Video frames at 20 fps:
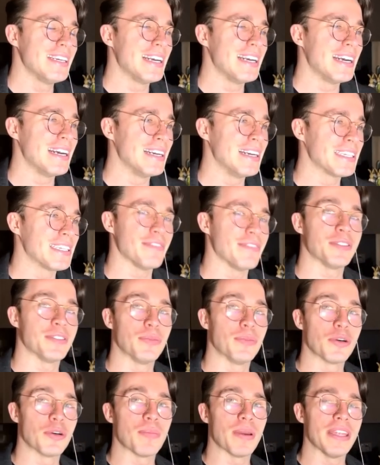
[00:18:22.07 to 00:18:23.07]
Uh, gave some
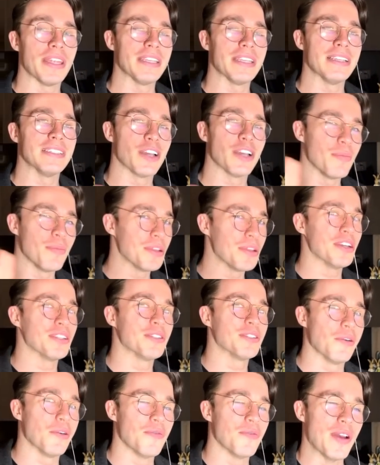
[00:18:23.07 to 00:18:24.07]
more opinions. Hope you're not
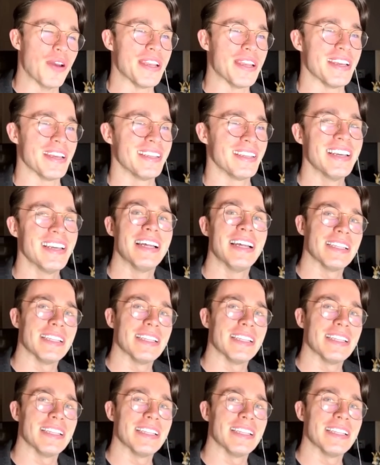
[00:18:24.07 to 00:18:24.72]
too offended.